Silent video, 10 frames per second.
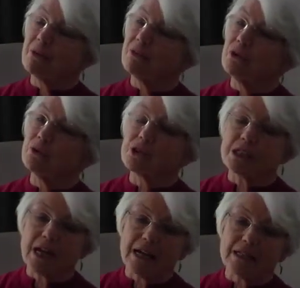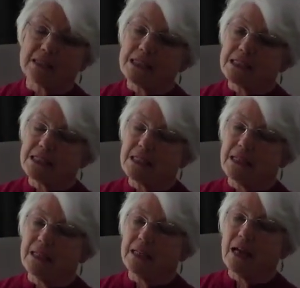You're starting to
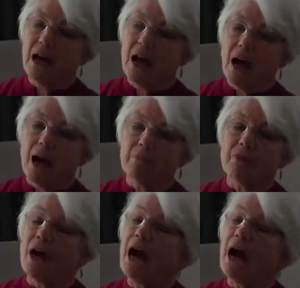see the